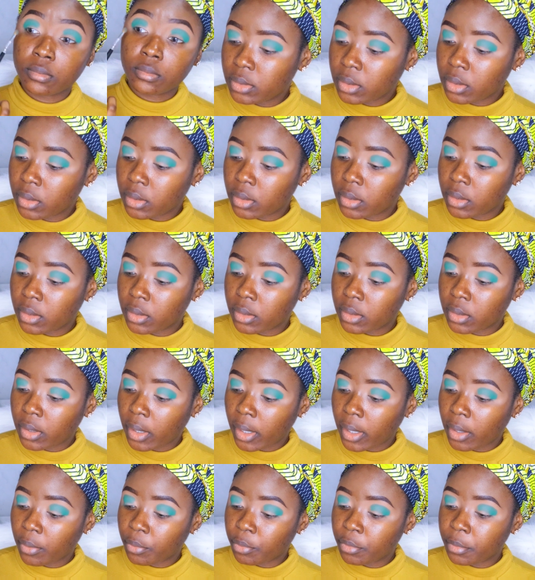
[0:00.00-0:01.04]
Then
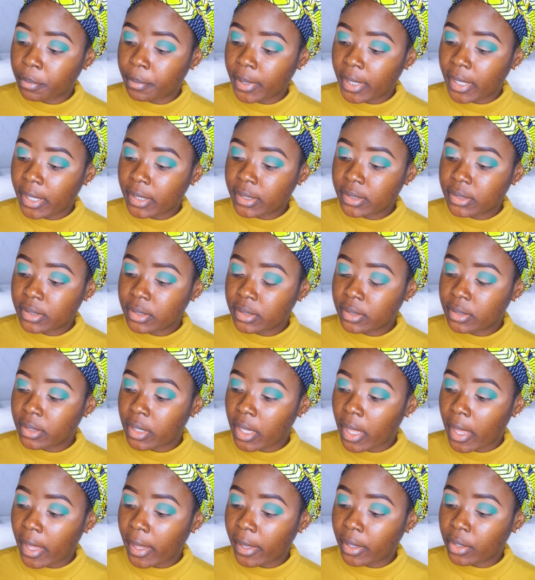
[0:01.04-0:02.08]
I will be blending
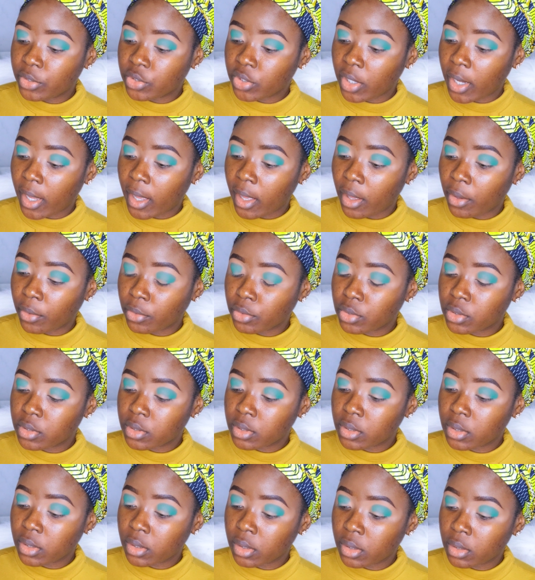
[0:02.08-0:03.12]
the edge
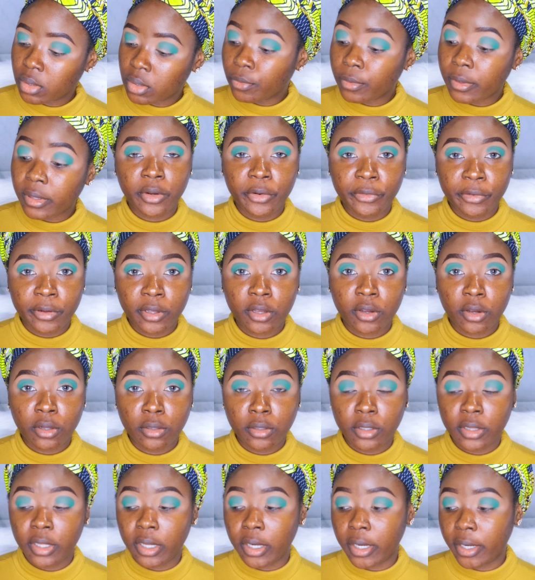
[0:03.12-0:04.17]
out with the green
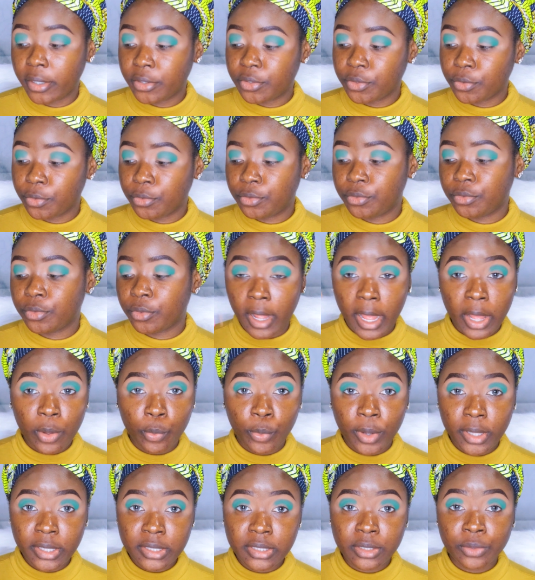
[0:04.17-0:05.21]
color that I showed you. I
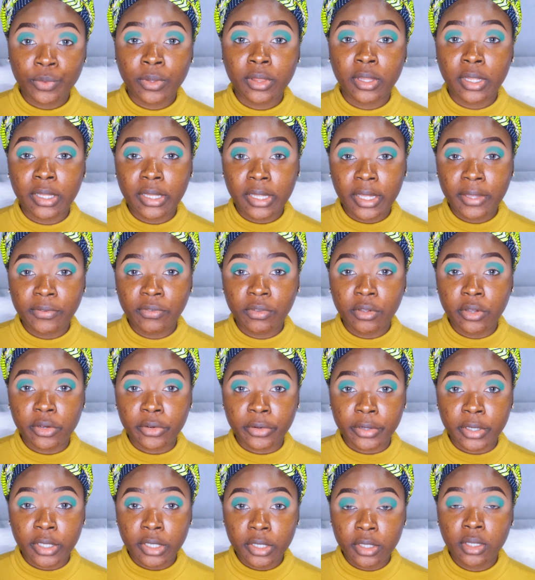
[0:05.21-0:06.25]
went in with the navy
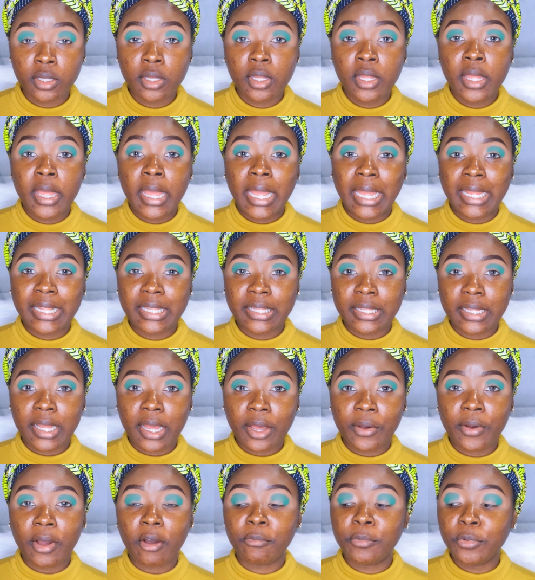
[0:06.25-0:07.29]
green, and
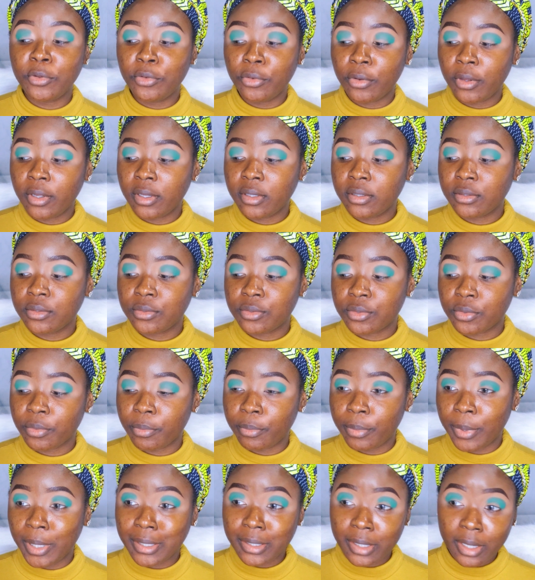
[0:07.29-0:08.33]
now I'll be going to
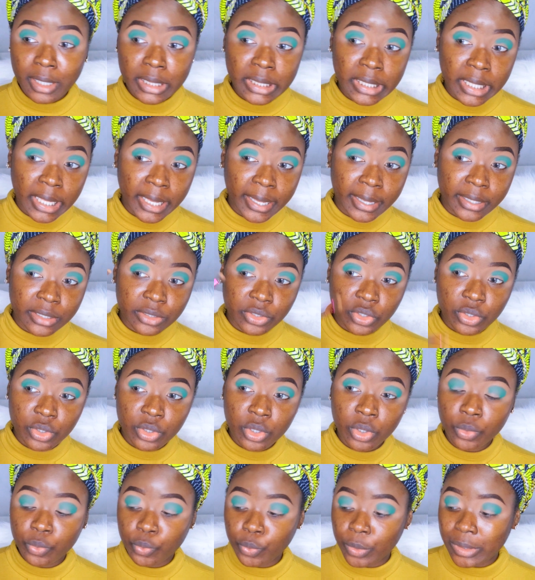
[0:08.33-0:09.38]
blend out the edges
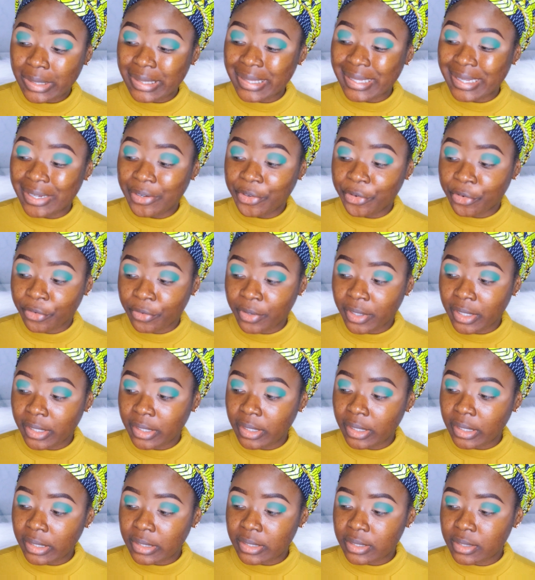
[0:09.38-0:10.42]
with the green
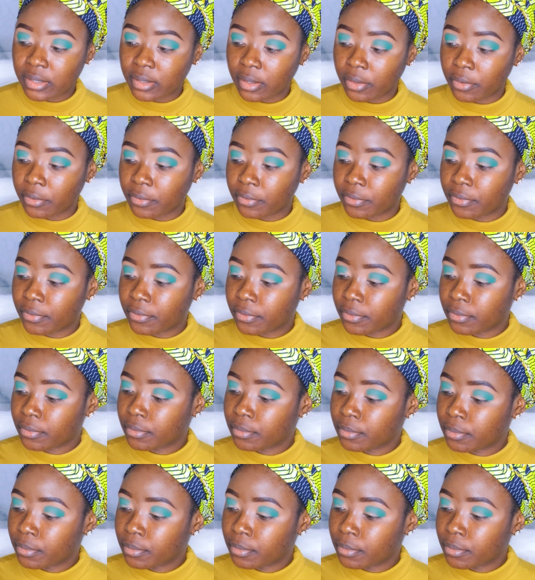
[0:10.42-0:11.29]
itself.